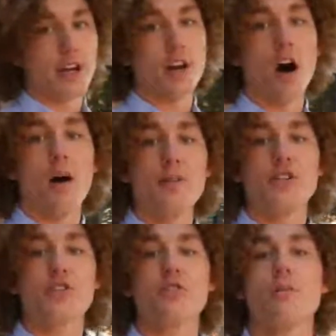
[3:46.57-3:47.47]
in
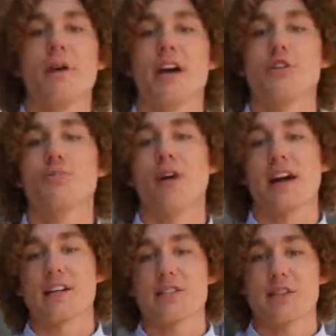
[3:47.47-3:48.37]
homage to a man who
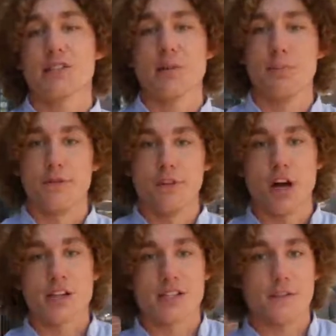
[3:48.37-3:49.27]
practiced a simple
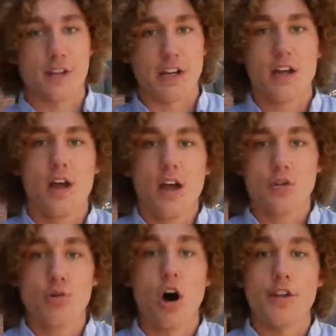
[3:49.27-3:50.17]
philosophy:
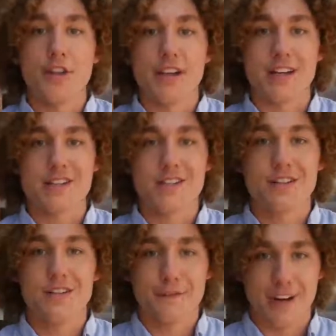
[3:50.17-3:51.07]
through all things,
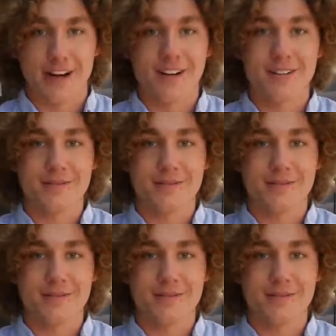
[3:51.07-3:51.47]
fair.